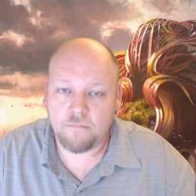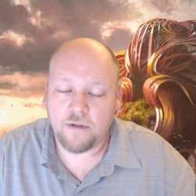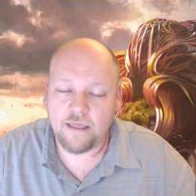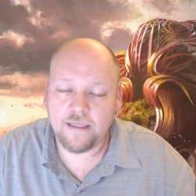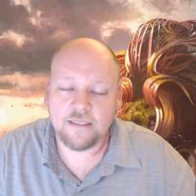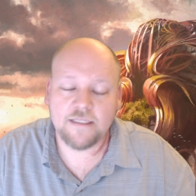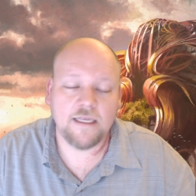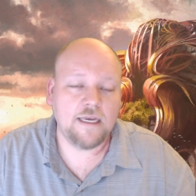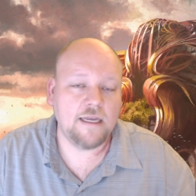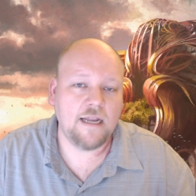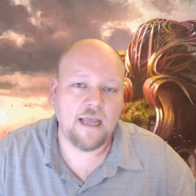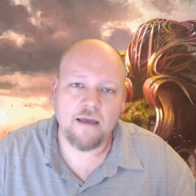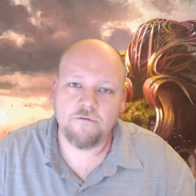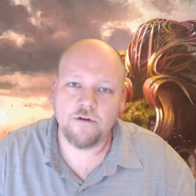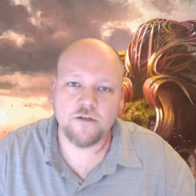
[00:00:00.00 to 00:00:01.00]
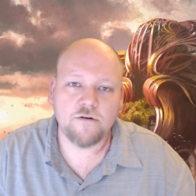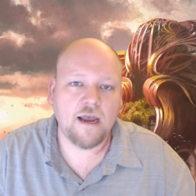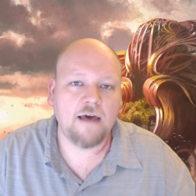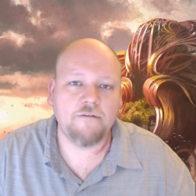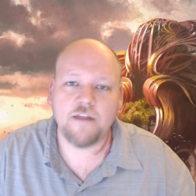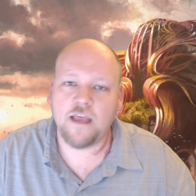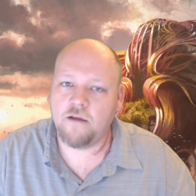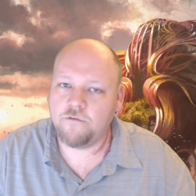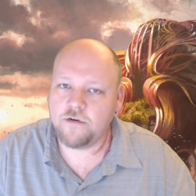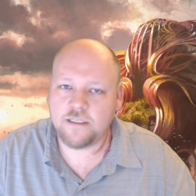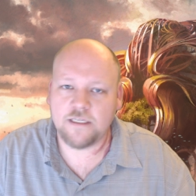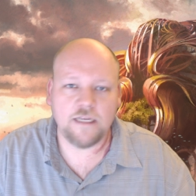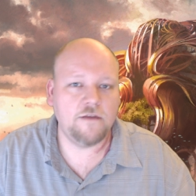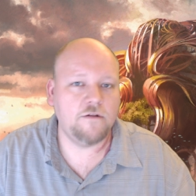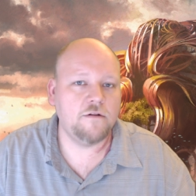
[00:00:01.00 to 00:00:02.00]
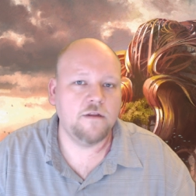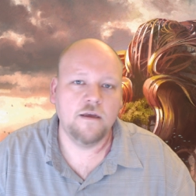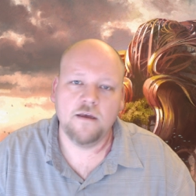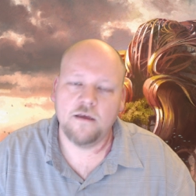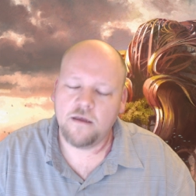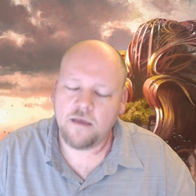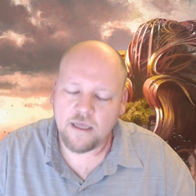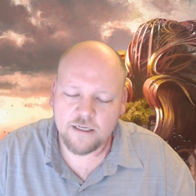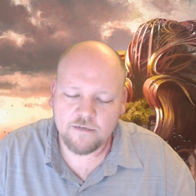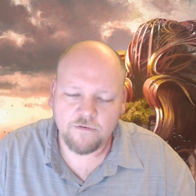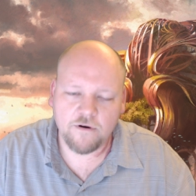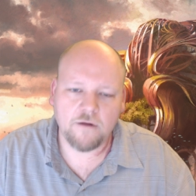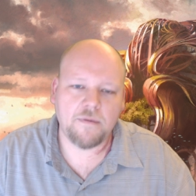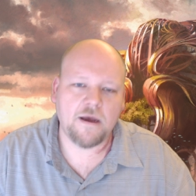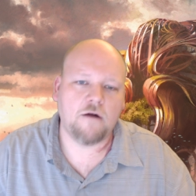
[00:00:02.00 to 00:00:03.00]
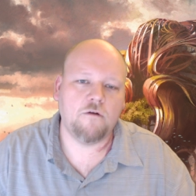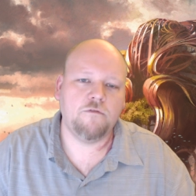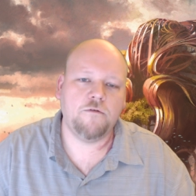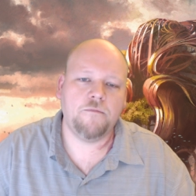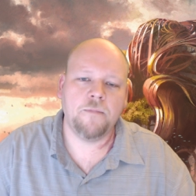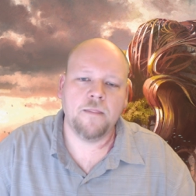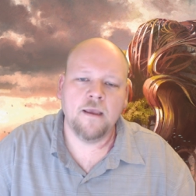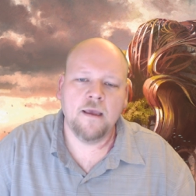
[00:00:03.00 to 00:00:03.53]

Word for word: Play this thing in every draft, every sealed. It is very powerful.